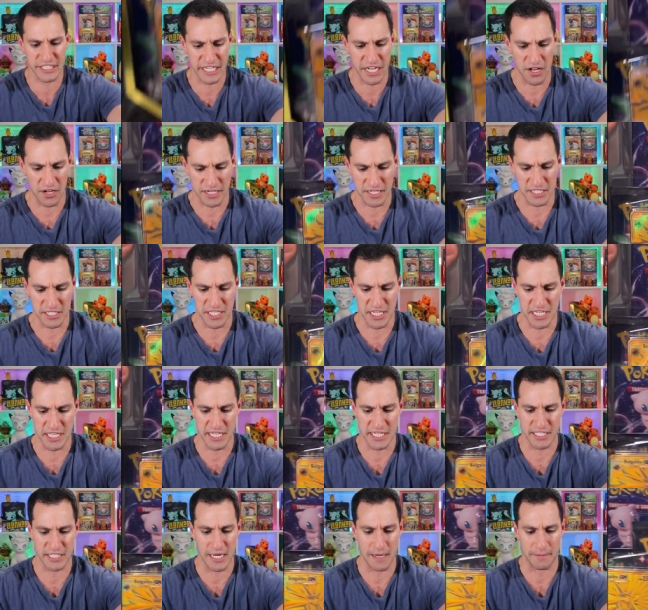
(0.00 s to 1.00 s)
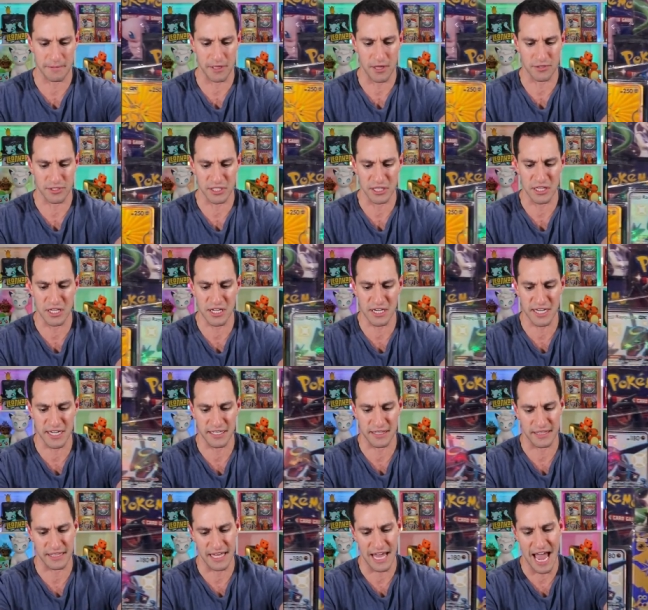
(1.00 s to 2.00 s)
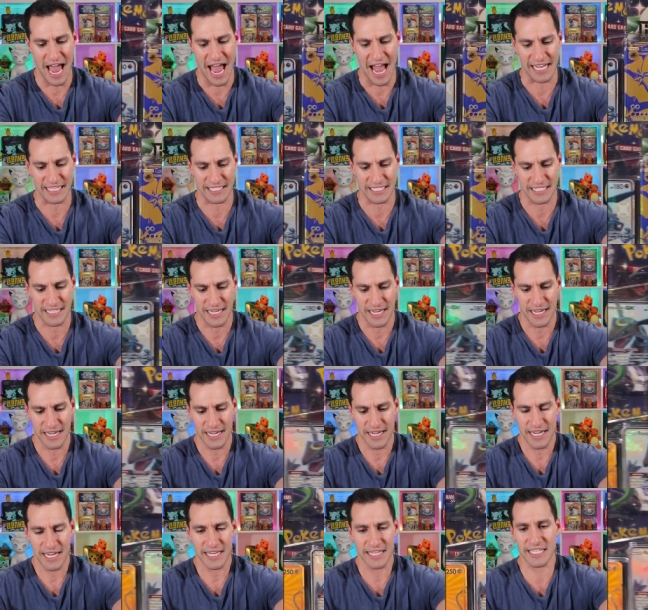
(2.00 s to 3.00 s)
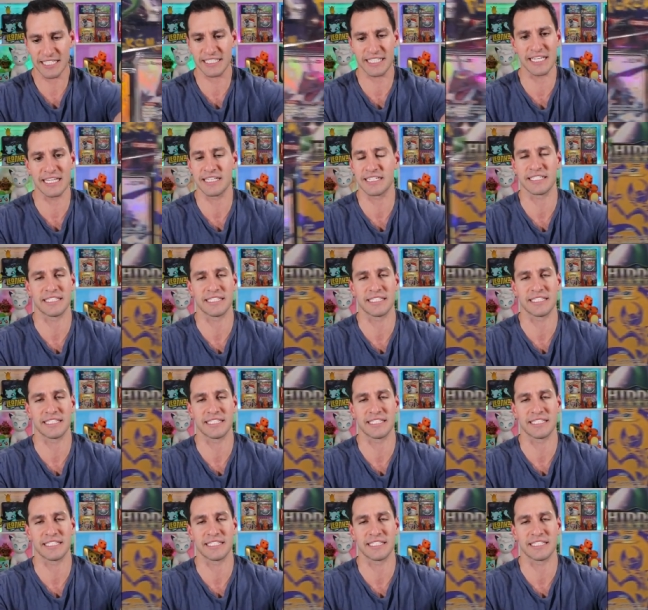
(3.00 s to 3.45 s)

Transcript: so y'all can see these up close, look at that. This thing